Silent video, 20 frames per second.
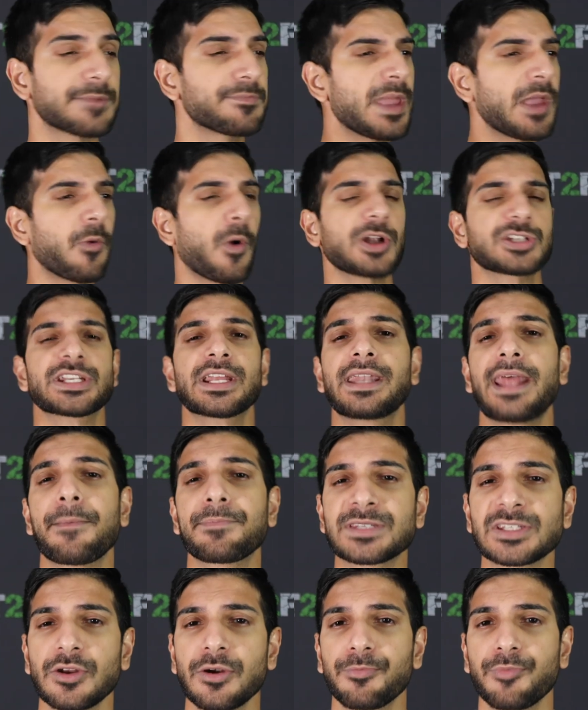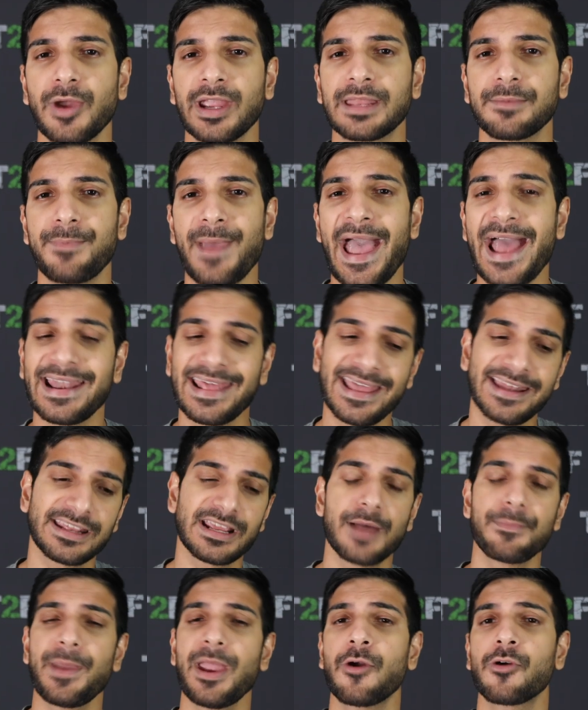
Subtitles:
like me watching an episode of Breaking Bad, hitting up